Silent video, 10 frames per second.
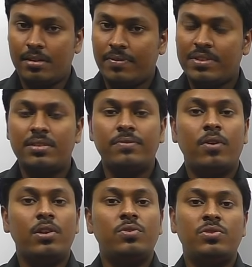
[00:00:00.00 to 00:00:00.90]
first of
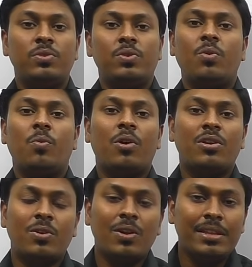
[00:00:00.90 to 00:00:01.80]
all, you should know what
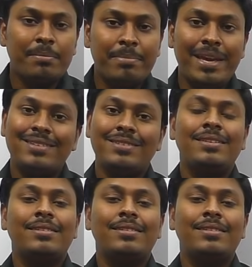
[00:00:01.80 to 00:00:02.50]
are all the basic